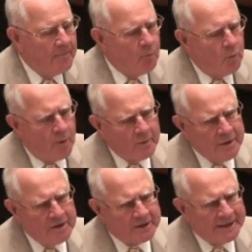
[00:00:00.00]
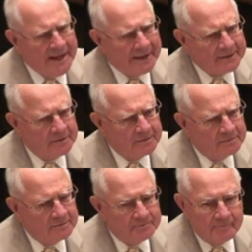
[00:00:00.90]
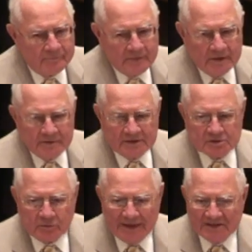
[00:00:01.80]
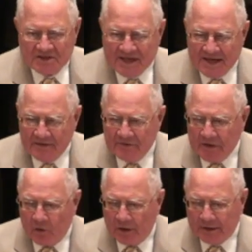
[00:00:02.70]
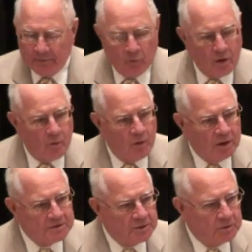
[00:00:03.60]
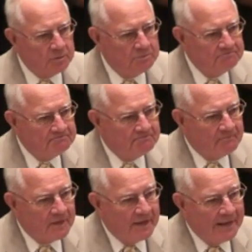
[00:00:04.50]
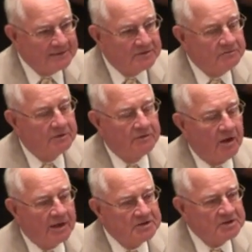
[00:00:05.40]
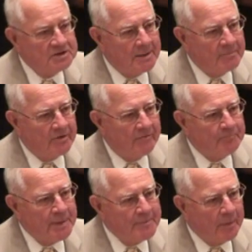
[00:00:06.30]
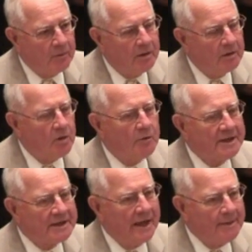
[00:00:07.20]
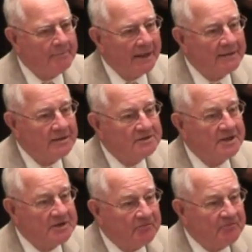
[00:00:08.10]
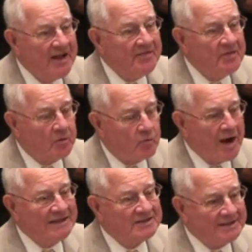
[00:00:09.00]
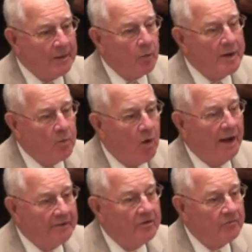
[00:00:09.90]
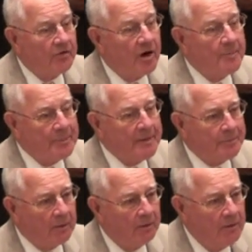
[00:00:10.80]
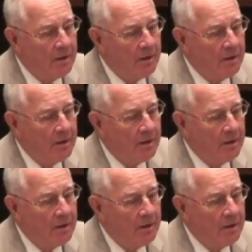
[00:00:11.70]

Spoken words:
And what are we looking at? This great state of New York, World War II, had the largest number of people going to combat to defend the rights that we want for our people.